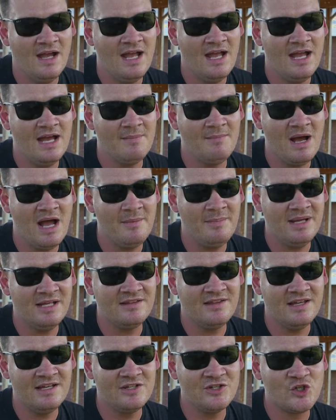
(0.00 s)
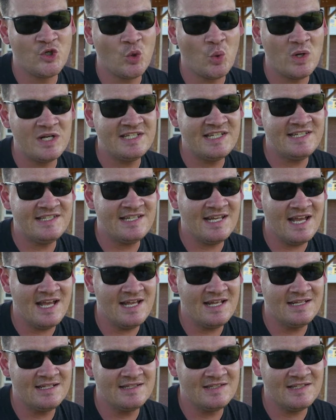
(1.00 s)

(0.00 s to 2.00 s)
And My Big Thing 2010